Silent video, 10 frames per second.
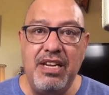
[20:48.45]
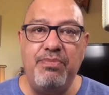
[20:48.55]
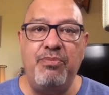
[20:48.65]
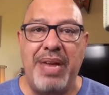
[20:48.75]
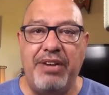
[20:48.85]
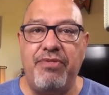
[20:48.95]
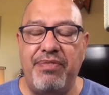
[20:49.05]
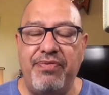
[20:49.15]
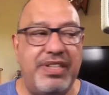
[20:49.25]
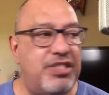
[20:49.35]
it made
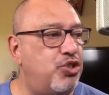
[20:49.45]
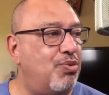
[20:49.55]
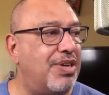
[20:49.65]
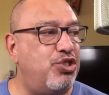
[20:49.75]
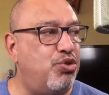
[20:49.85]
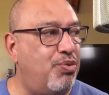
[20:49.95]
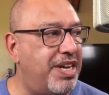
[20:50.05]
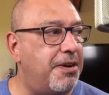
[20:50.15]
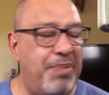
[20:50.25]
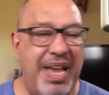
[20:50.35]
reference to a
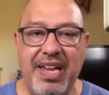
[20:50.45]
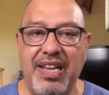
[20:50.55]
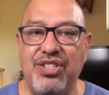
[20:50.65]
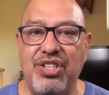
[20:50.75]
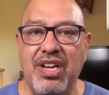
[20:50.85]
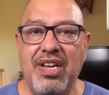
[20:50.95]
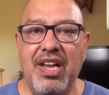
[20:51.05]
Twitter page,